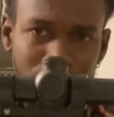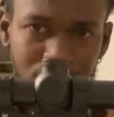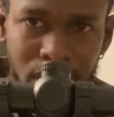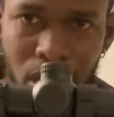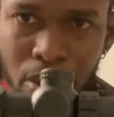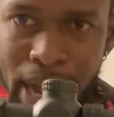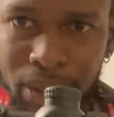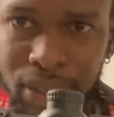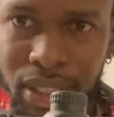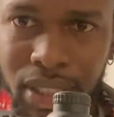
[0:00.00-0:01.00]
this scope
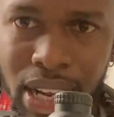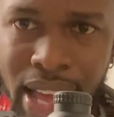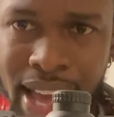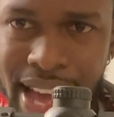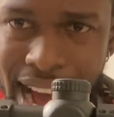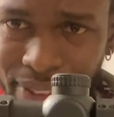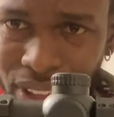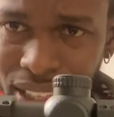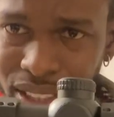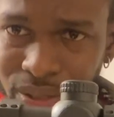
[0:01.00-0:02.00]
mounted. I
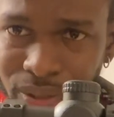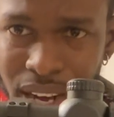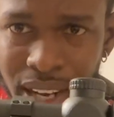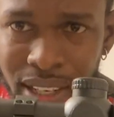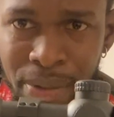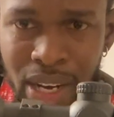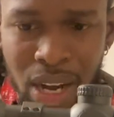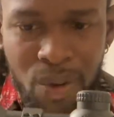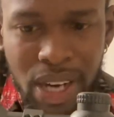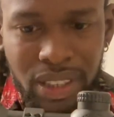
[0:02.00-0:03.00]
think it's fine. I mean, I
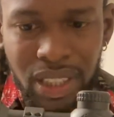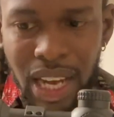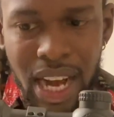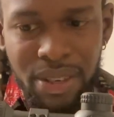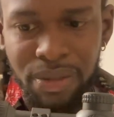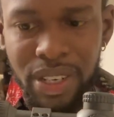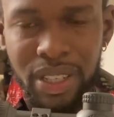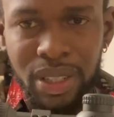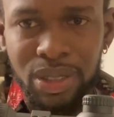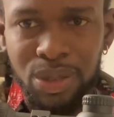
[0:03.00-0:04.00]
watched a lot of
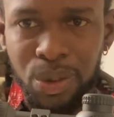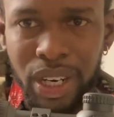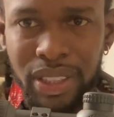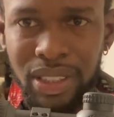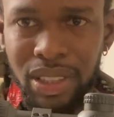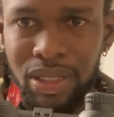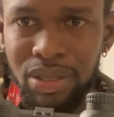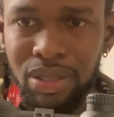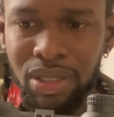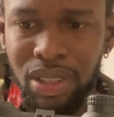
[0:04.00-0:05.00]
videos where I've
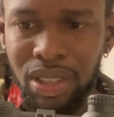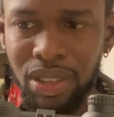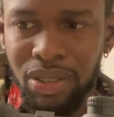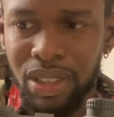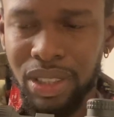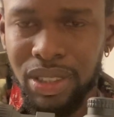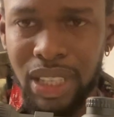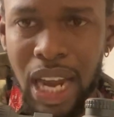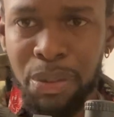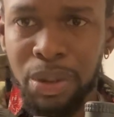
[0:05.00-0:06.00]
seen this
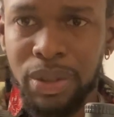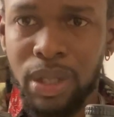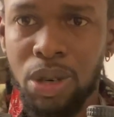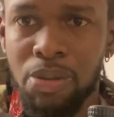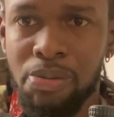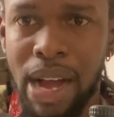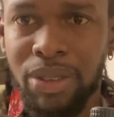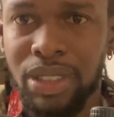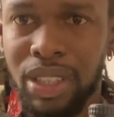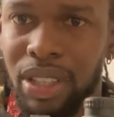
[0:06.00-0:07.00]
type of scope
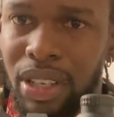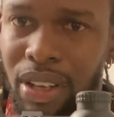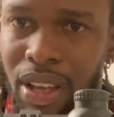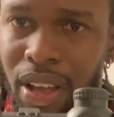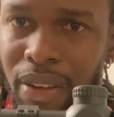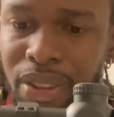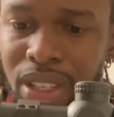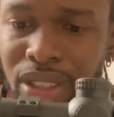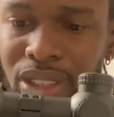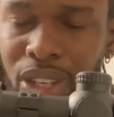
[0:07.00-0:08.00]
mounted in
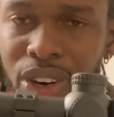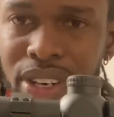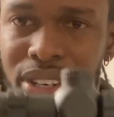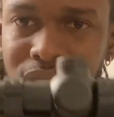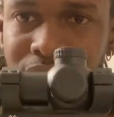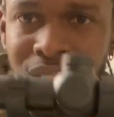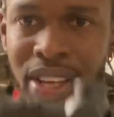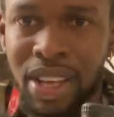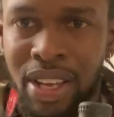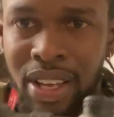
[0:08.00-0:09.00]
this certain,
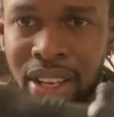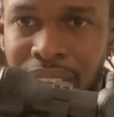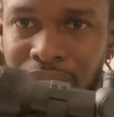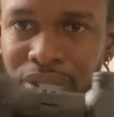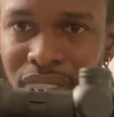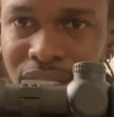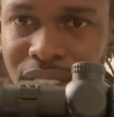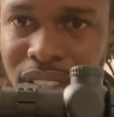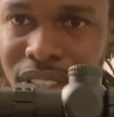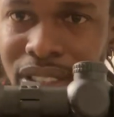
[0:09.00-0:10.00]
in this
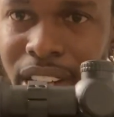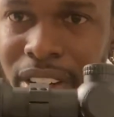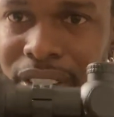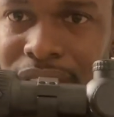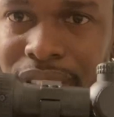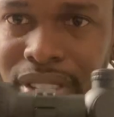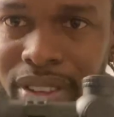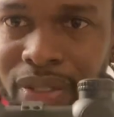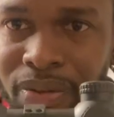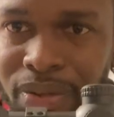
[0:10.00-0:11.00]
area,
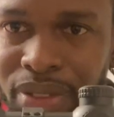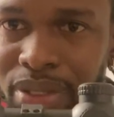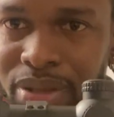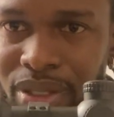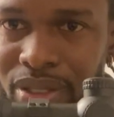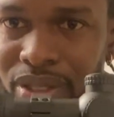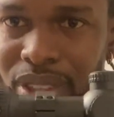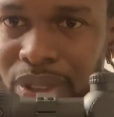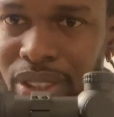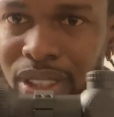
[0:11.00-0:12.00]
the
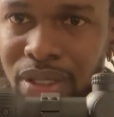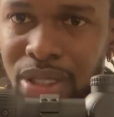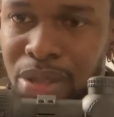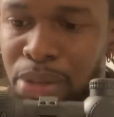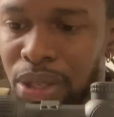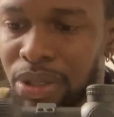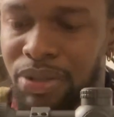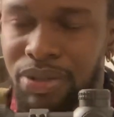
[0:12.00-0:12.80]
receiver, the bolt,